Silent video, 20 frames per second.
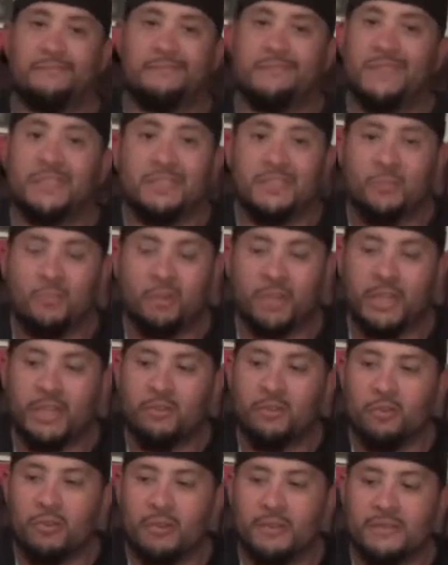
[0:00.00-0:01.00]
doesn't work
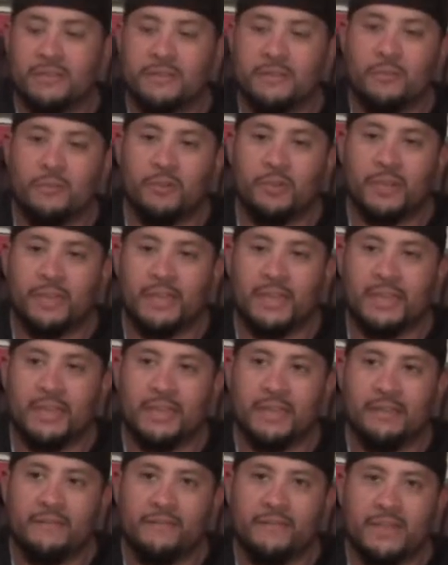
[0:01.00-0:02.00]
at all, so I'm working on
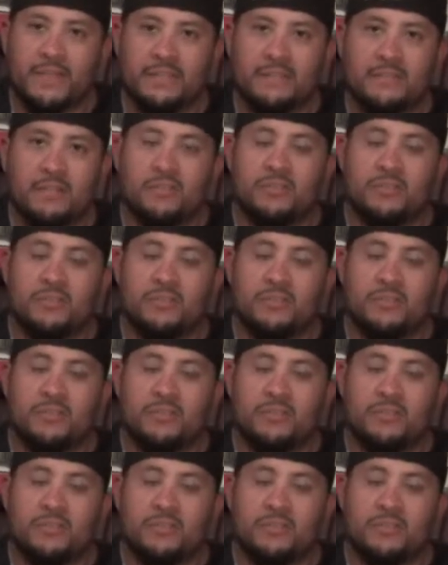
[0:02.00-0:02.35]
getting it fixed.